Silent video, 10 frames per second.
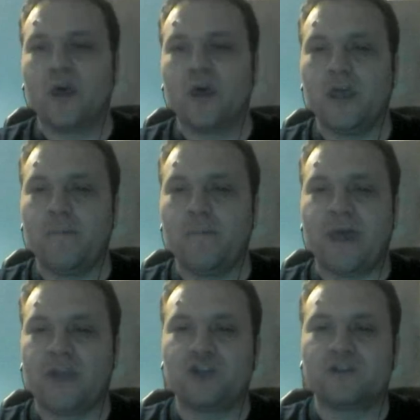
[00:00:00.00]
in
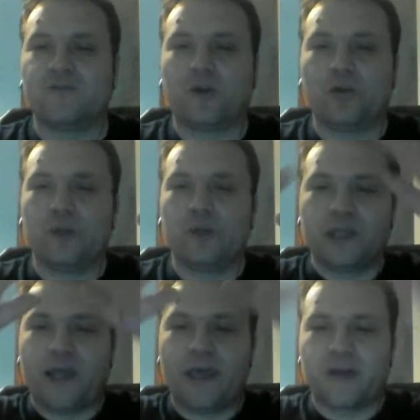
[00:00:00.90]
packages following the
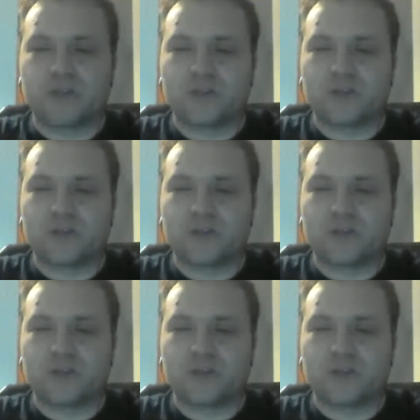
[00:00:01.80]
layers.